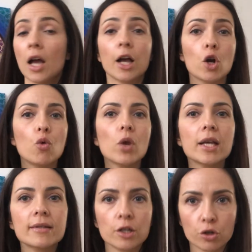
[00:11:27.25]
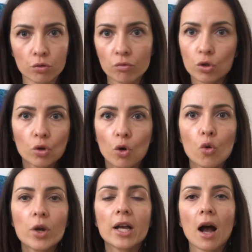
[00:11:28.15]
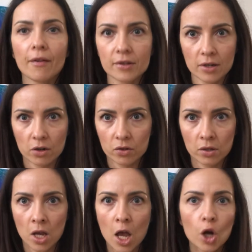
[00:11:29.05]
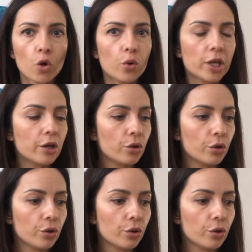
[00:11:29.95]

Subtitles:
a quick answers, quick